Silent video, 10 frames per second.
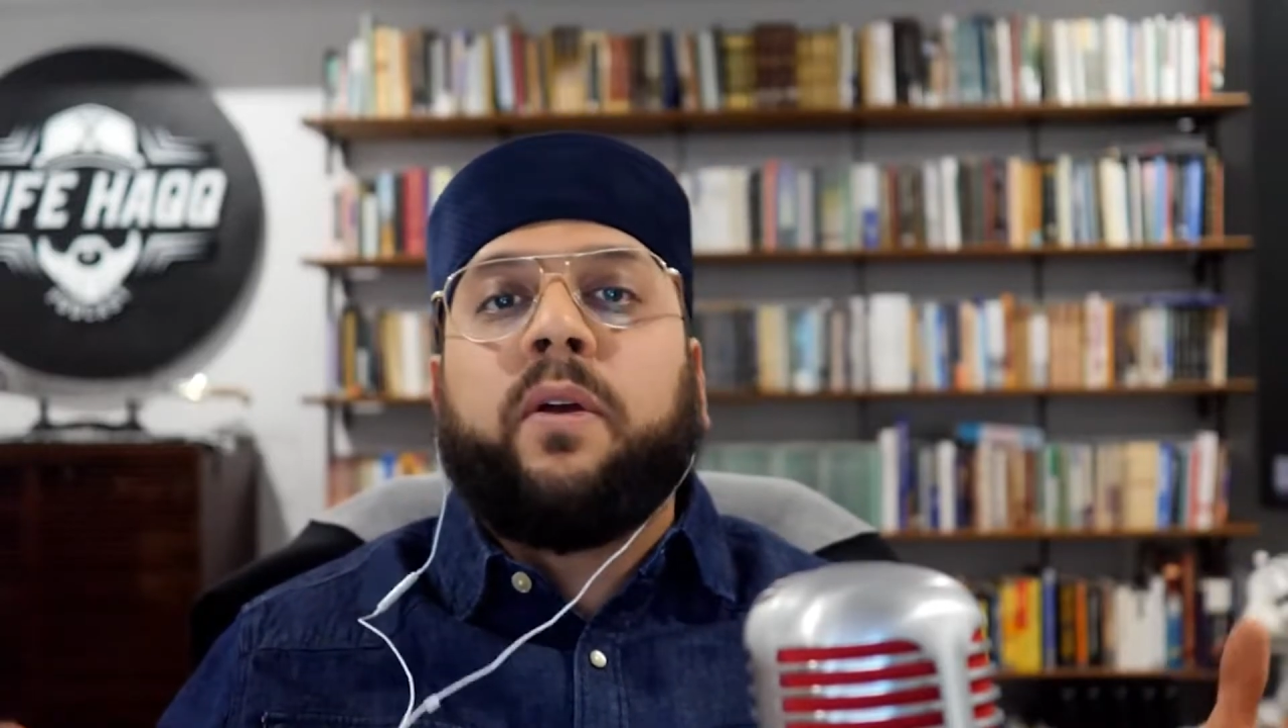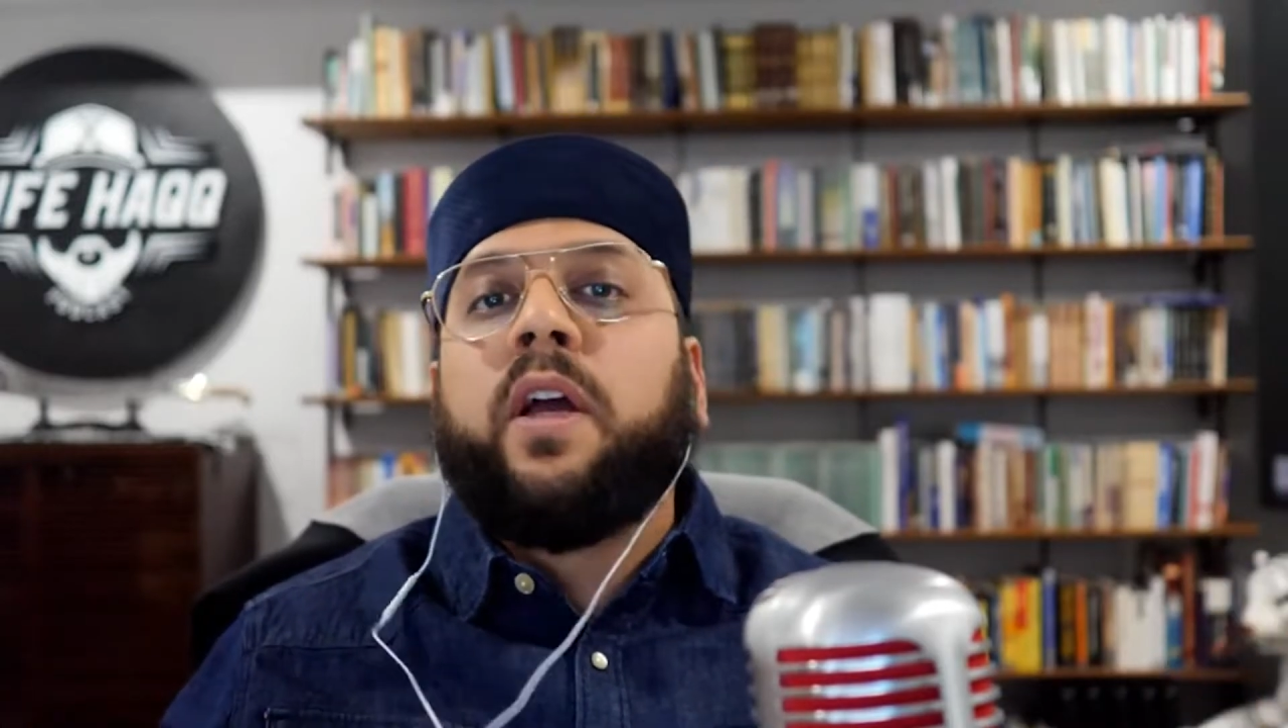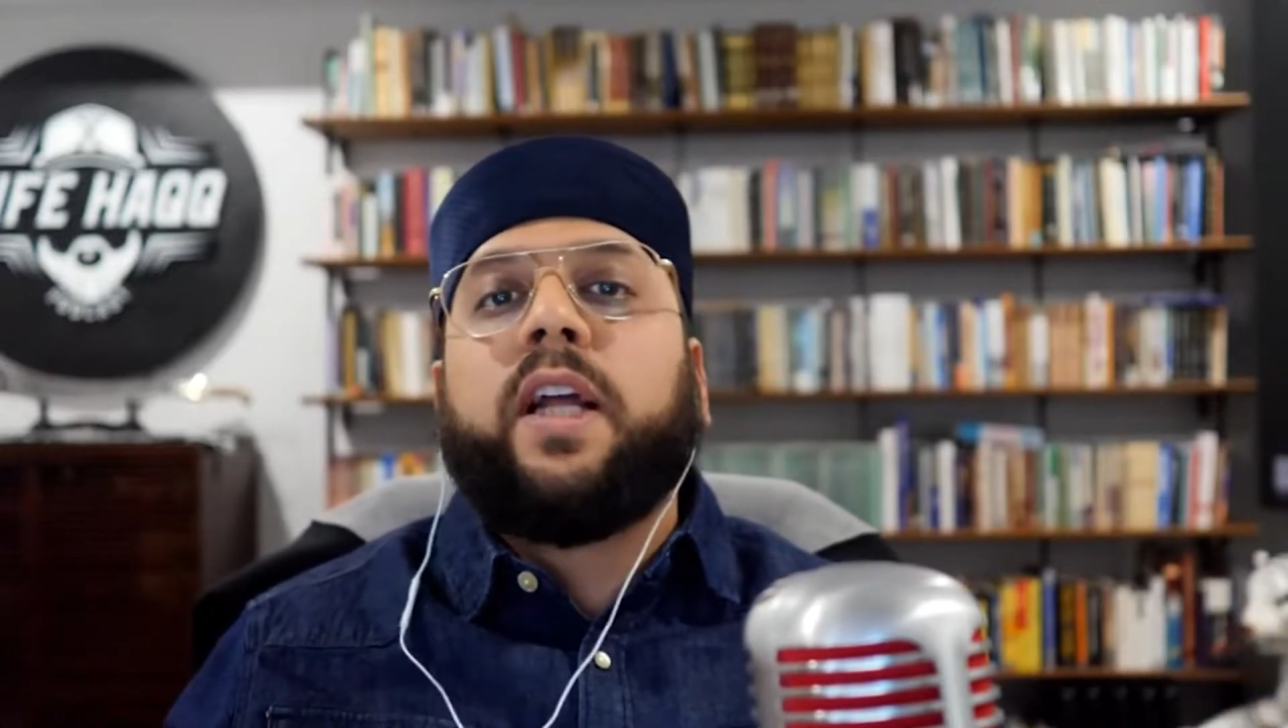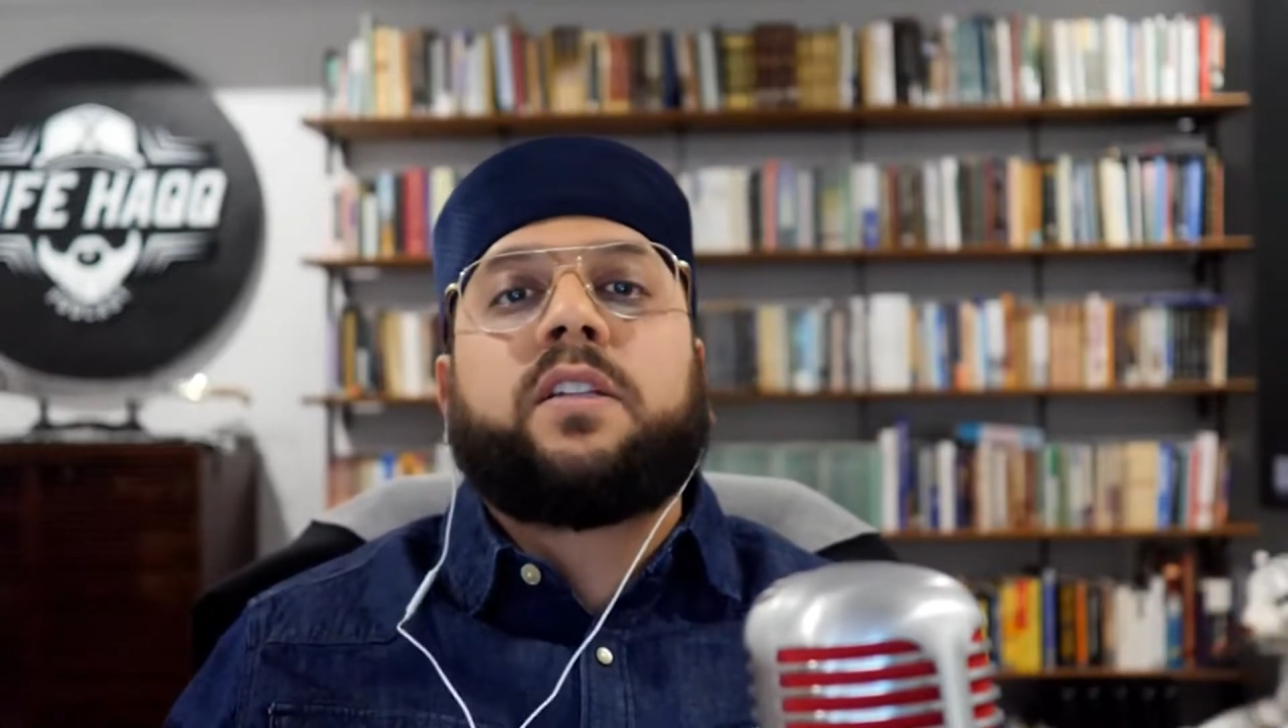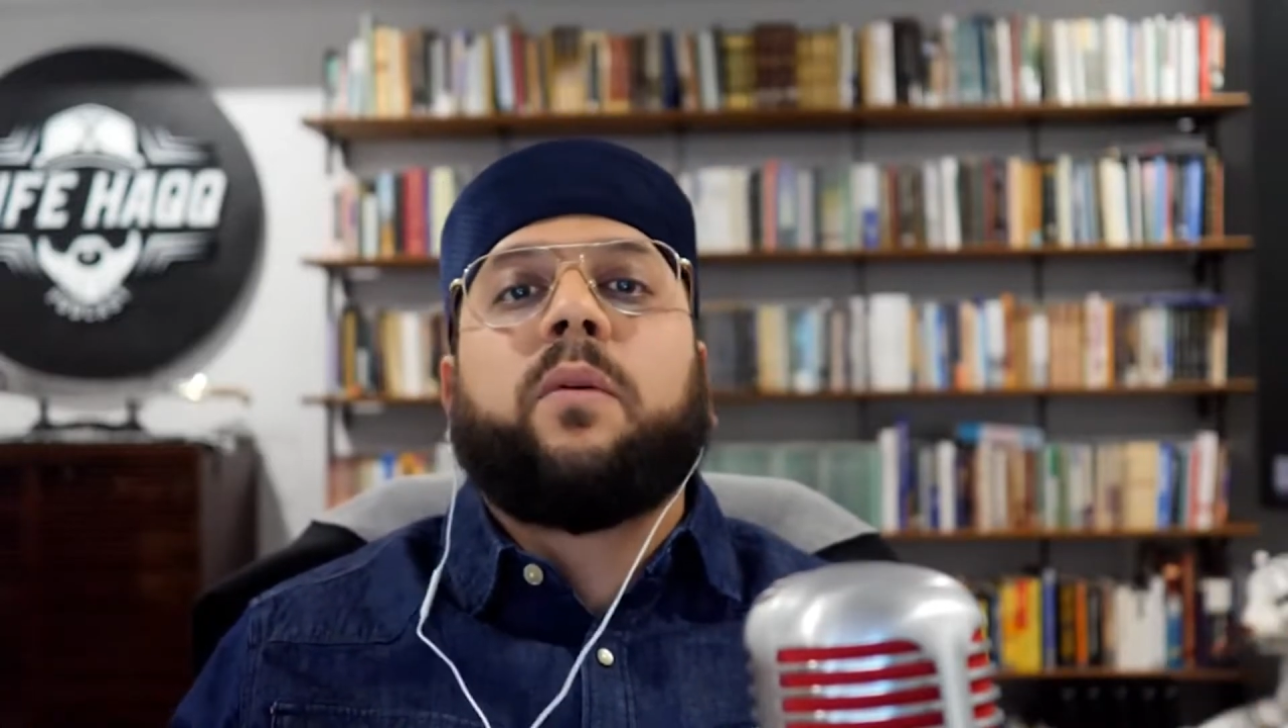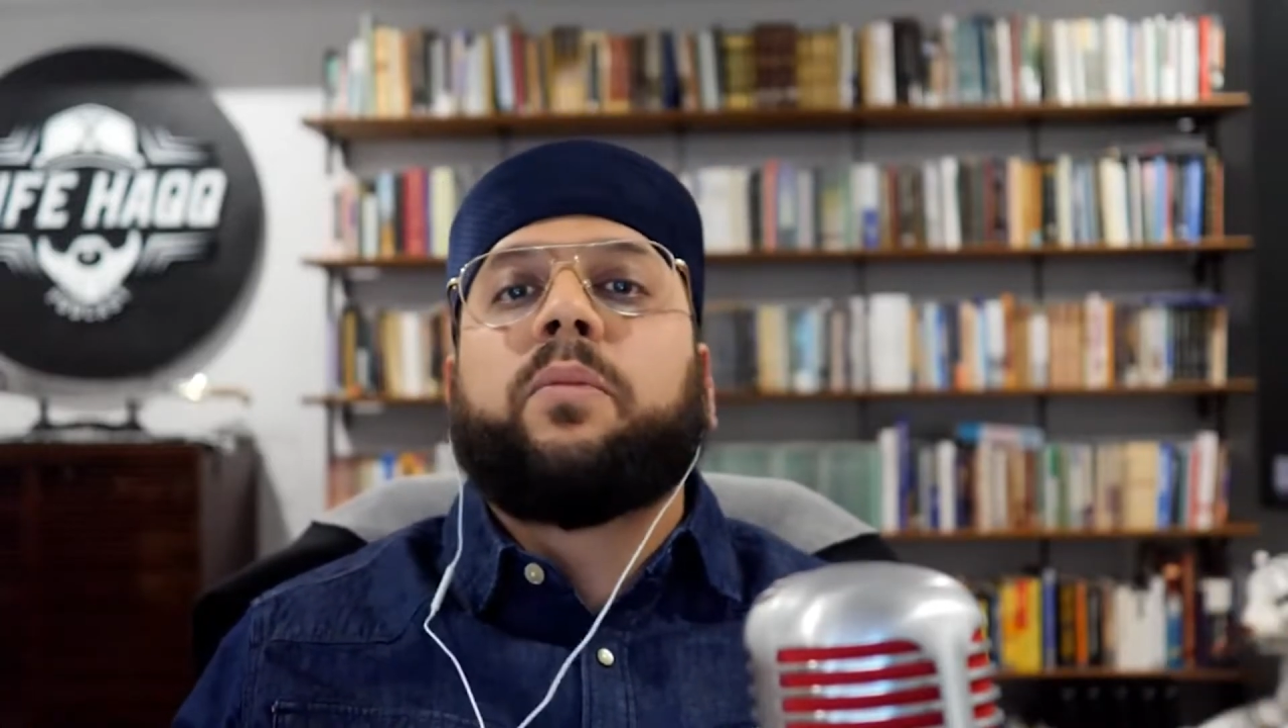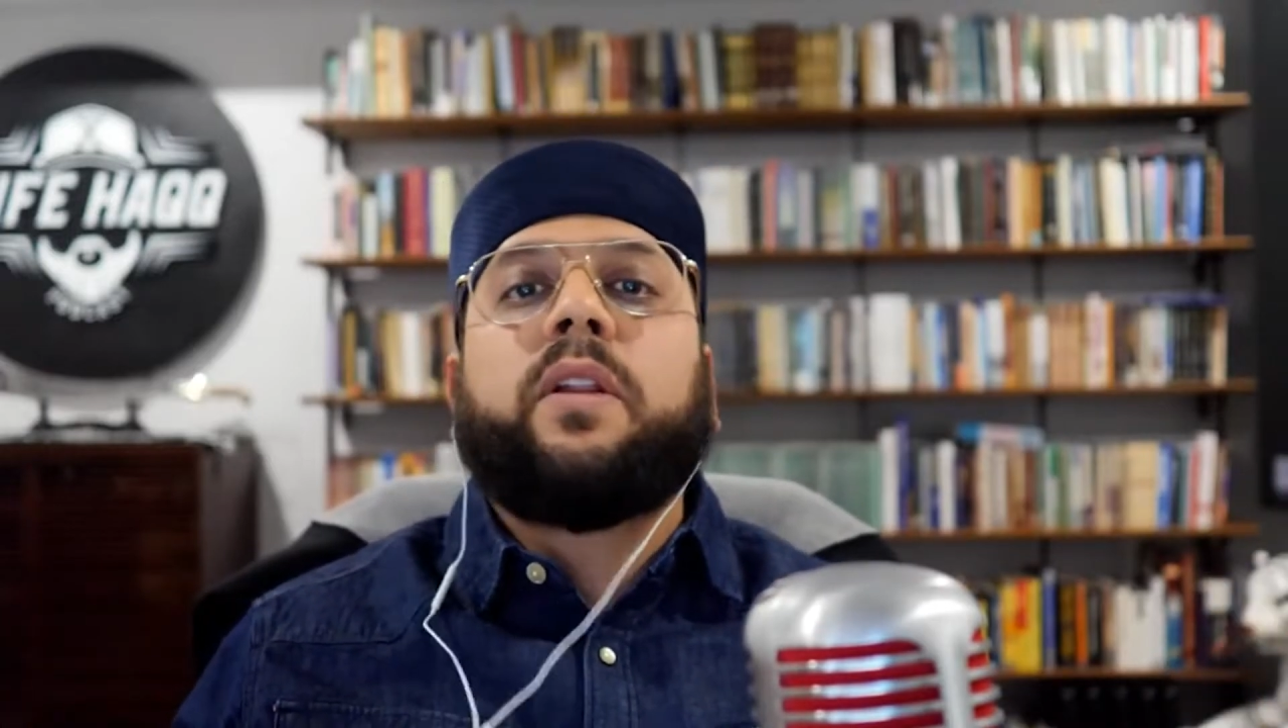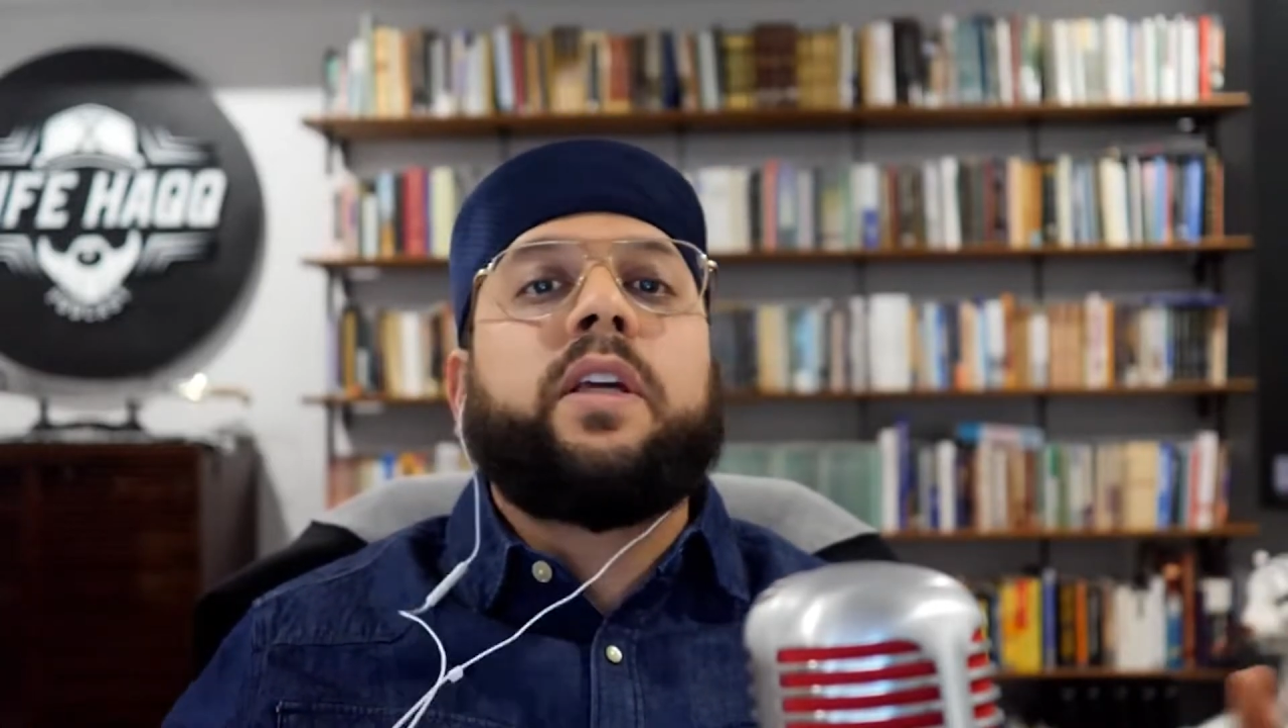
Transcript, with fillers: It's completely